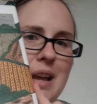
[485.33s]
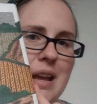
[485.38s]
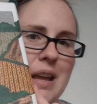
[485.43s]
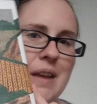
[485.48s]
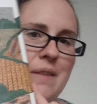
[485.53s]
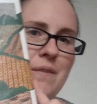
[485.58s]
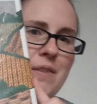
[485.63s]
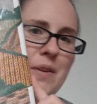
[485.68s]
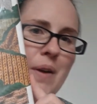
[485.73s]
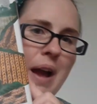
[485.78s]

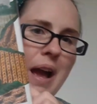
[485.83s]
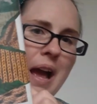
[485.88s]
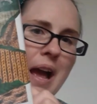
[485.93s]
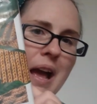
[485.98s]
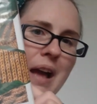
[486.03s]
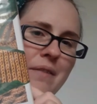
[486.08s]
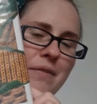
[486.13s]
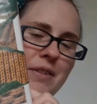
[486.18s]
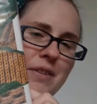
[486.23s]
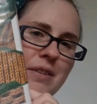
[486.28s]
If you
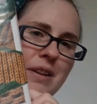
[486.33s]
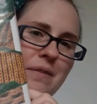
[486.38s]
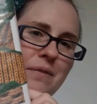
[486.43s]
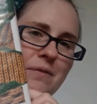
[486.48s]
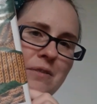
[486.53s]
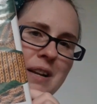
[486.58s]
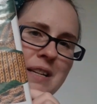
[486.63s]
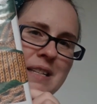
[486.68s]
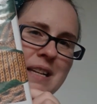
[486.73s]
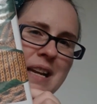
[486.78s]
haven't
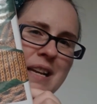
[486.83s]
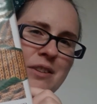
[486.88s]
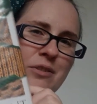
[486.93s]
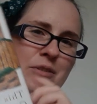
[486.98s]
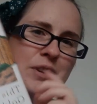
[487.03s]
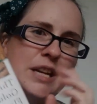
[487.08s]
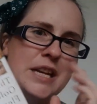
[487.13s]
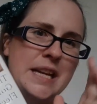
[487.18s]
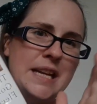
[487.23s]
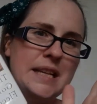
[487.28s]
read it and you're
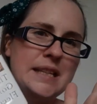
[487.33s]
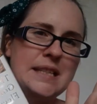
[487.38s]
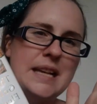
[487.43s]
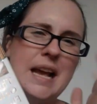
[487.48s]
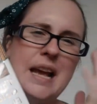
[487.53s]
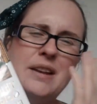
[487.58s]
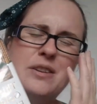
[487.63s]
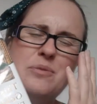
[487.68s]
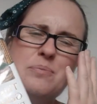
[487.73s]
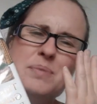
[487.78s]
a knitter,
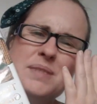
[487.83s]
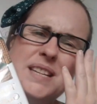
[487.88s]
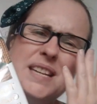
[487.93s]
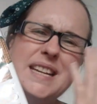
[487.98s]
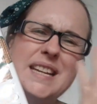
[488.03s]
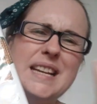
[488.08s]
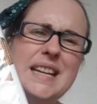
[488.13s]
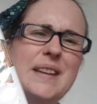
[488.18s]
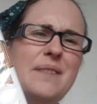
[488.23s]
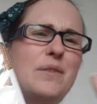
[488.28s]
and
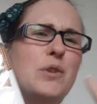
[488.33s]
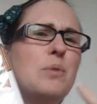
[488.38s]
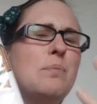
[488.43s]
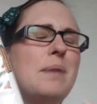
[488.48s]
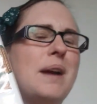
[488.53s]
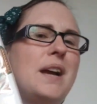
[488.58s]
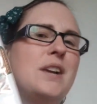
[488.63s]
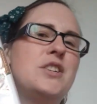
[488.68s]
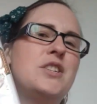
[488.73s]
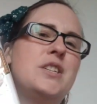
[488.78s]
particularly if you're
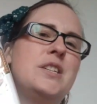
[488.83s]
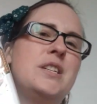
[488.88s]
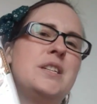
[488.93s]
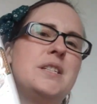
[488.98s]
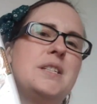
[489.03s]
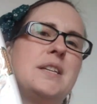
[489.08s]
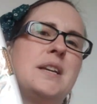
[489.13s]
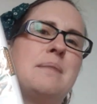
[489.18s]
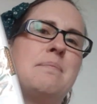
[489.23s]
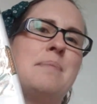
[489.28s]

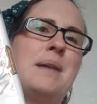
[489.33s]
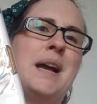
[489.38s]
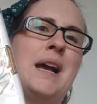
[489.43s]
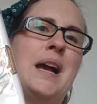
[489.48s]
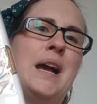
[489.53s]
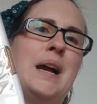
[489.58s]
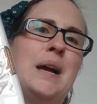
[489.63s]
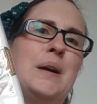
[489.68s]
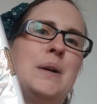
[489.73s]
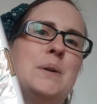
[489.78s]
passionate
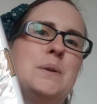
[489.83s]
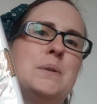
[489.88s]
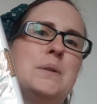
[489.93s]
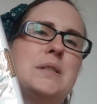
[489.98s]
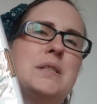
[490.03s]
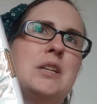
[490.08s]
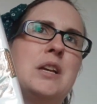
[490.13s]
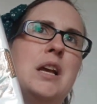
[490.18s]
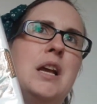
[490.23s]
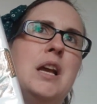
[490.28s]

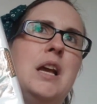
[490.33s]
about